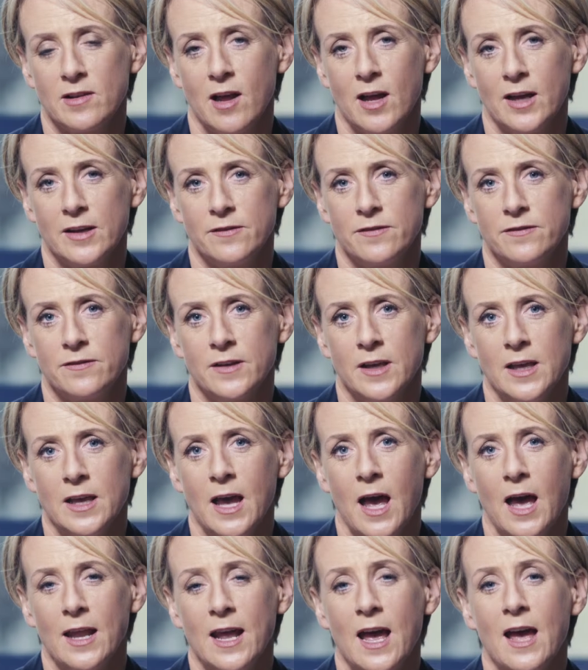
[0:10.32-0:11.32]
life,
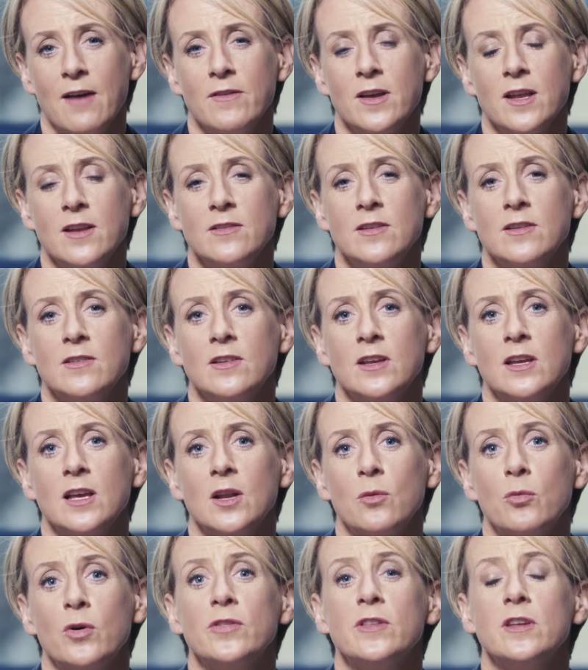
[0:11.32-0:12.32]
and having to deal
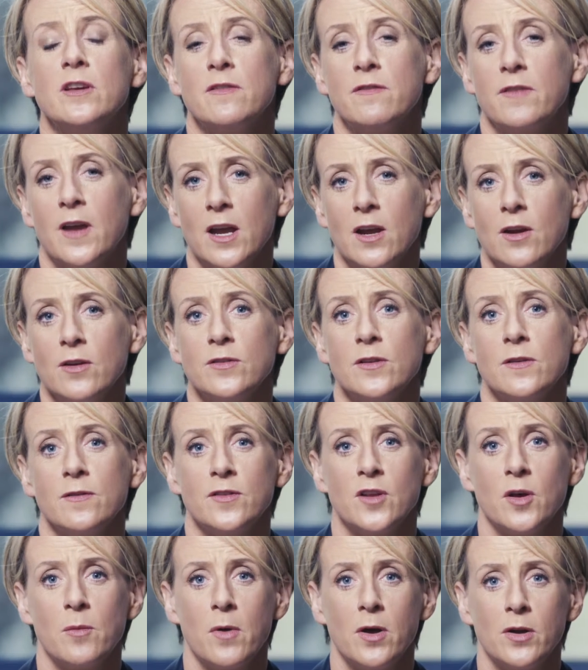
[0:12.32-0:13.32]
with the affairs of
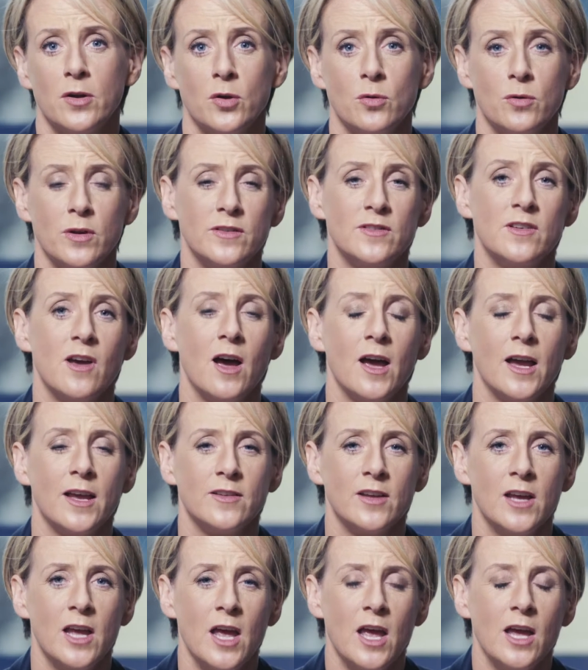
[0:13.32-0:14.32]
someone who has
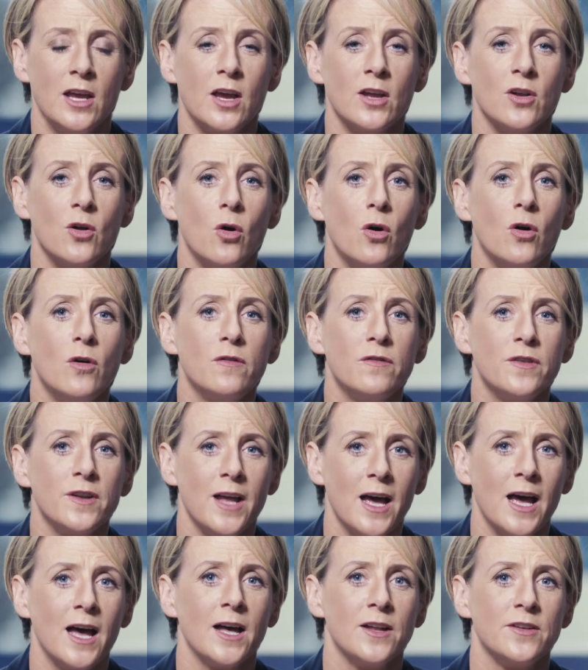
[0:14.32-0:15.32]
died can often
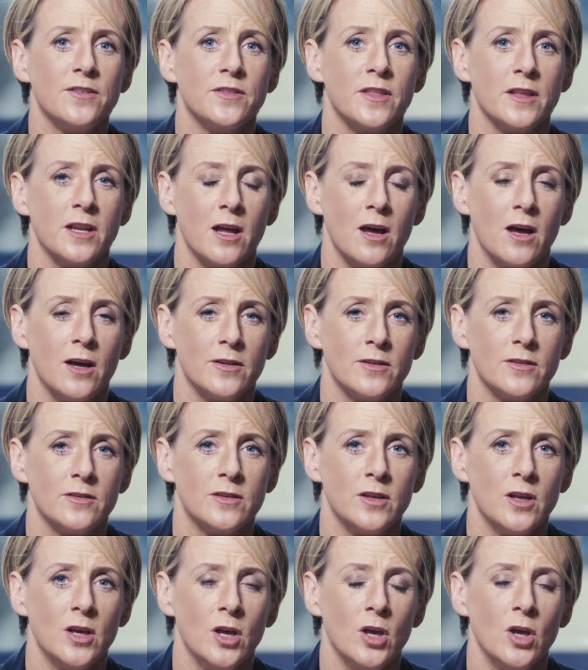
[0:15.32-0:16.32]
add to the loss.